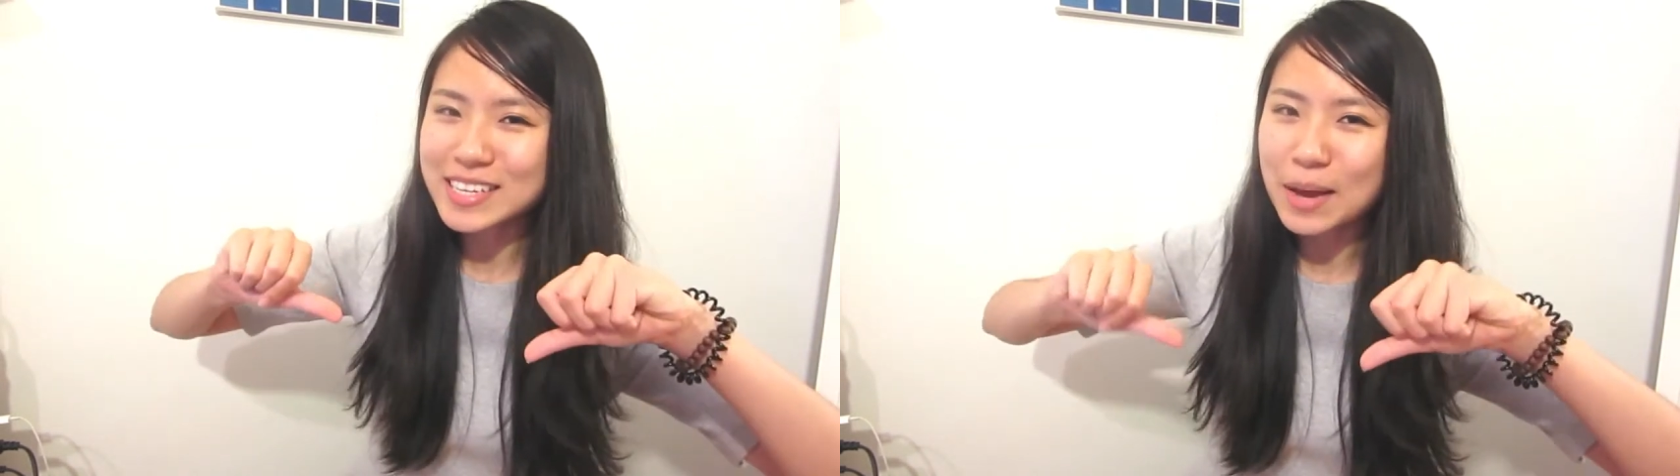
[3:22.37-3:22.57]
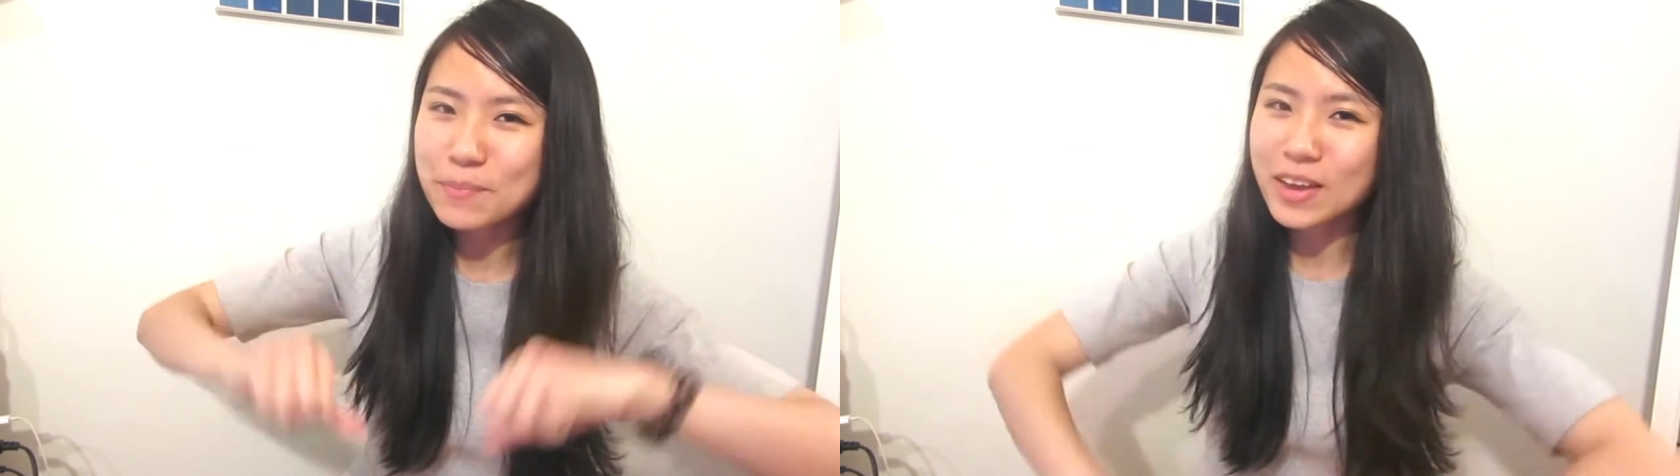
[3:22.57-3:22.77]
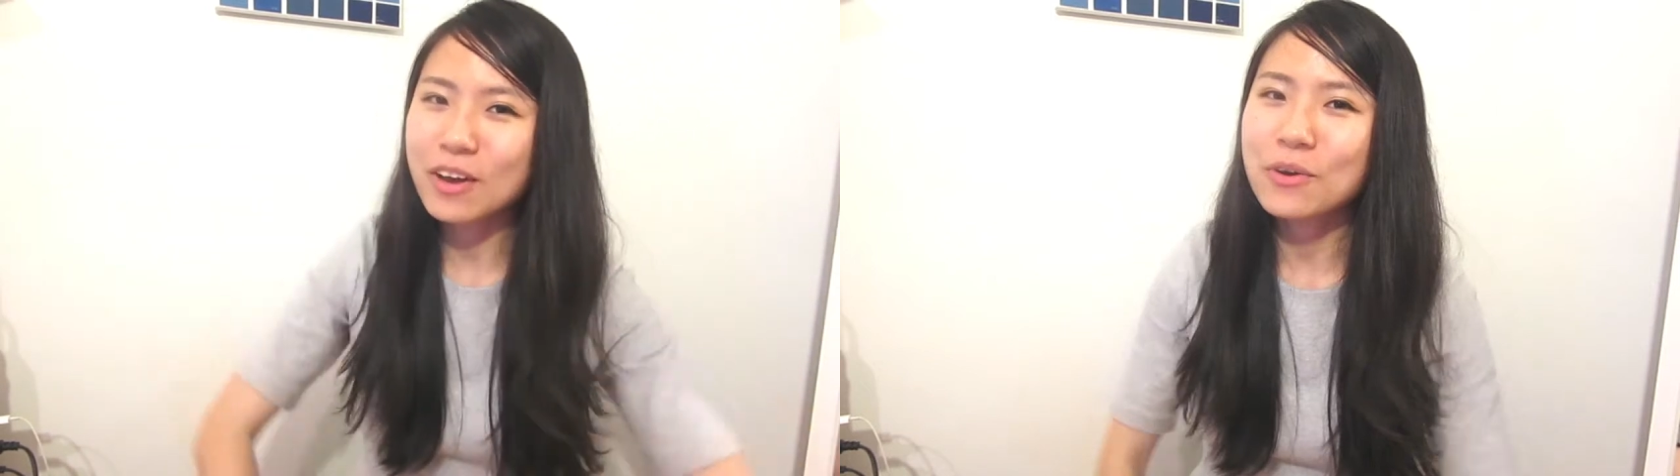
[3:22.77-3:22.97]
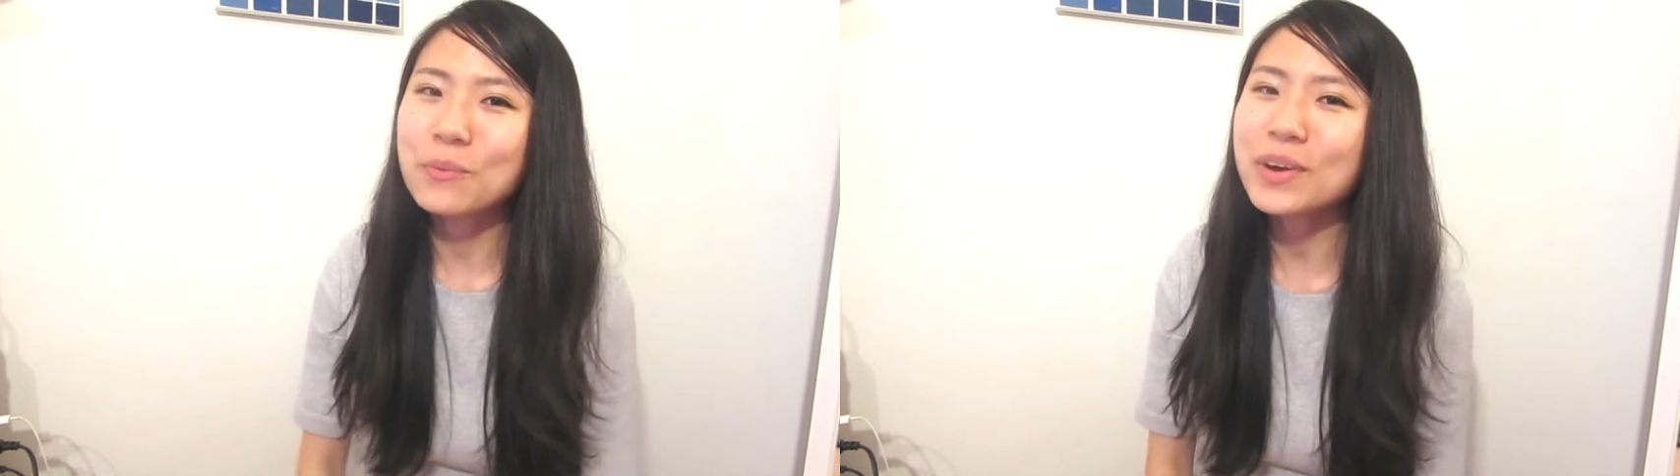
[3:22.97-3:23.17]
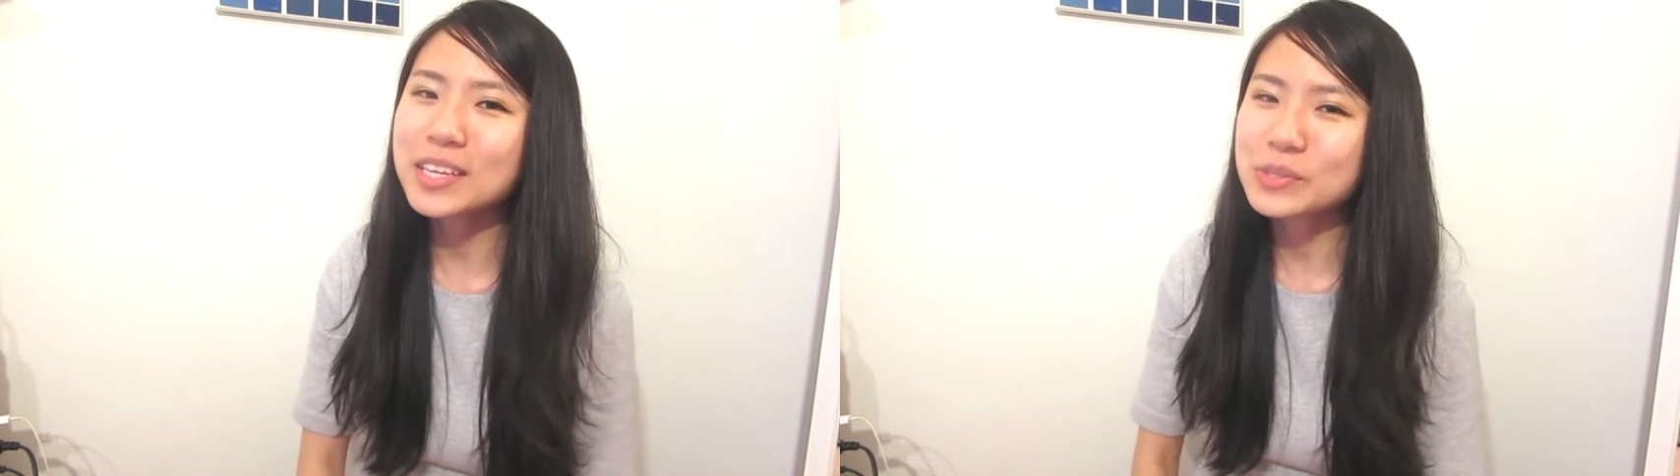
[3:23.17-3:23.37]
down below
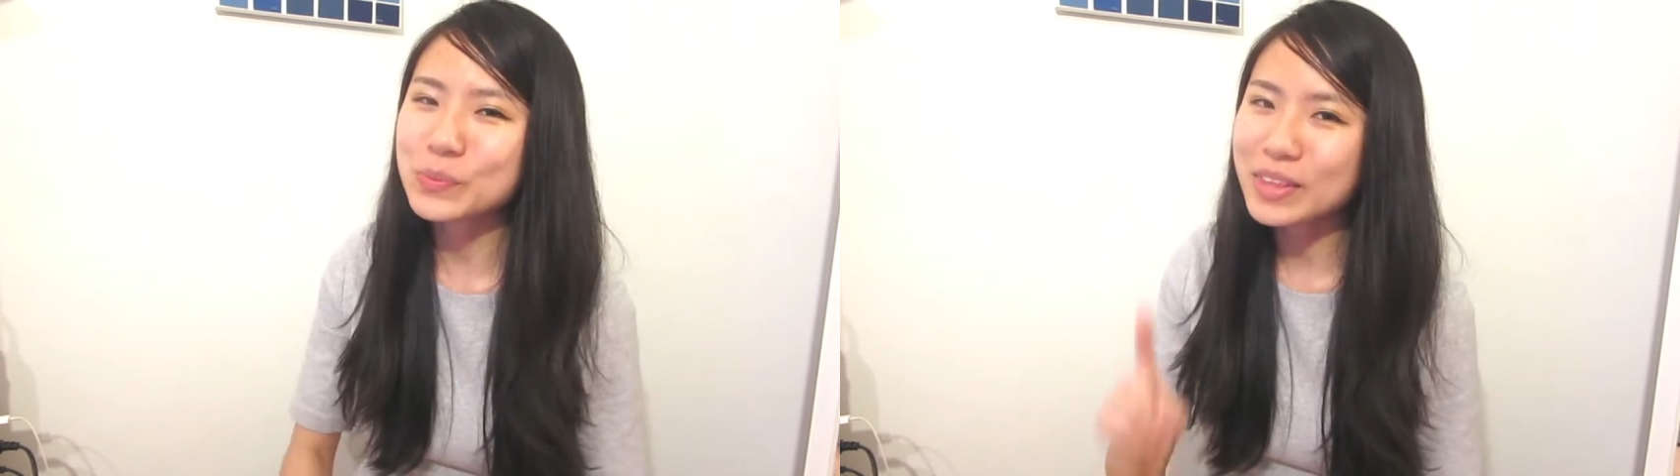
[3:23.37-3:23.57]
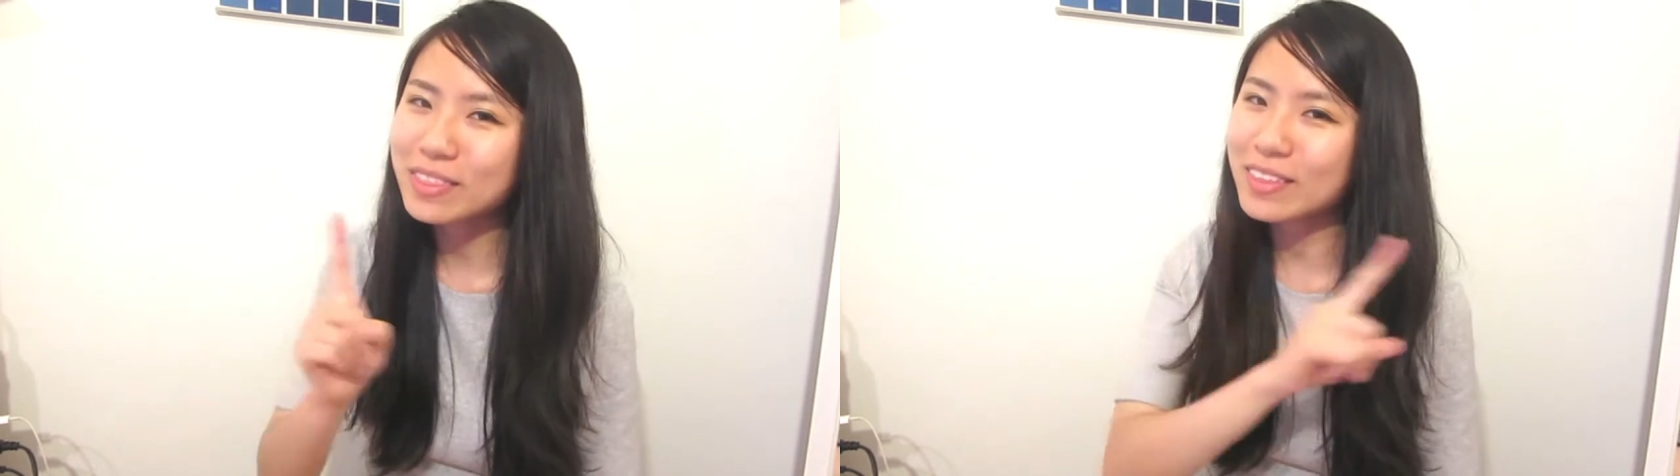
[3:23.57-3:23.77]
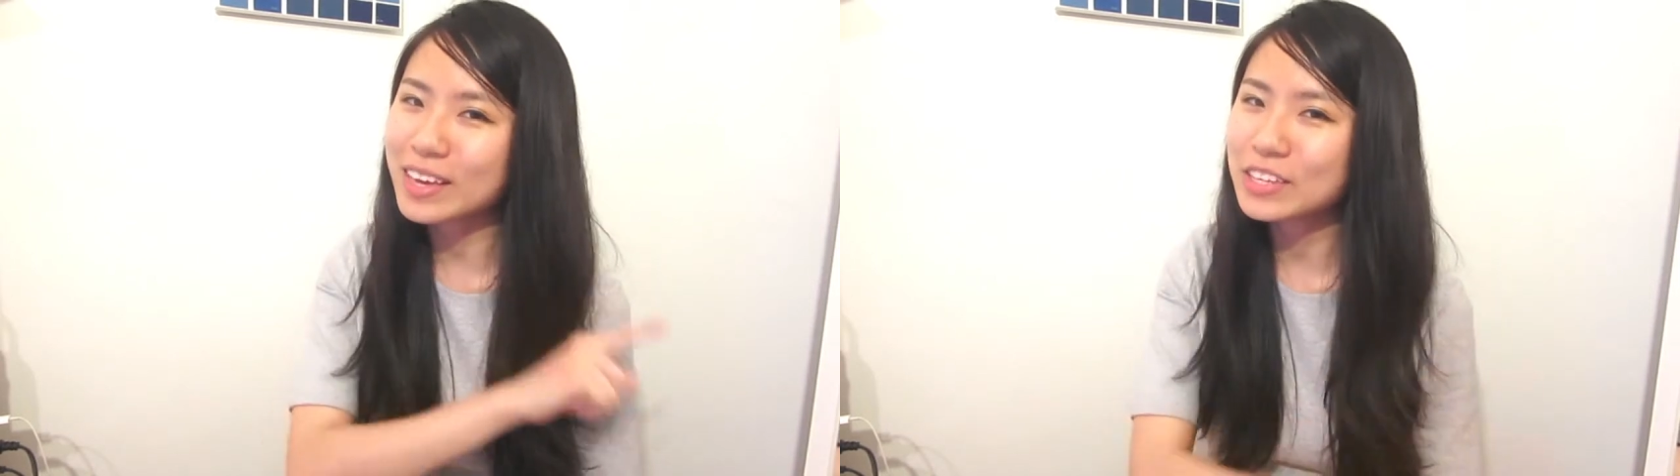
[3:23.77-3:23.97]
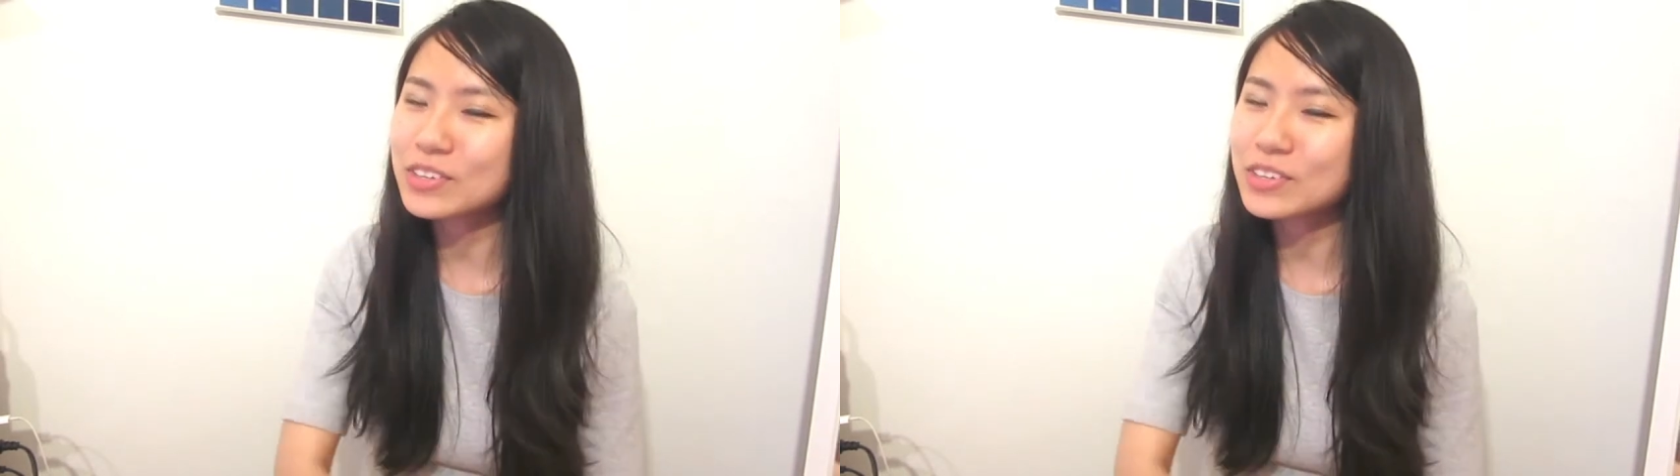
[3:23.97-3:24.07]
what is one thing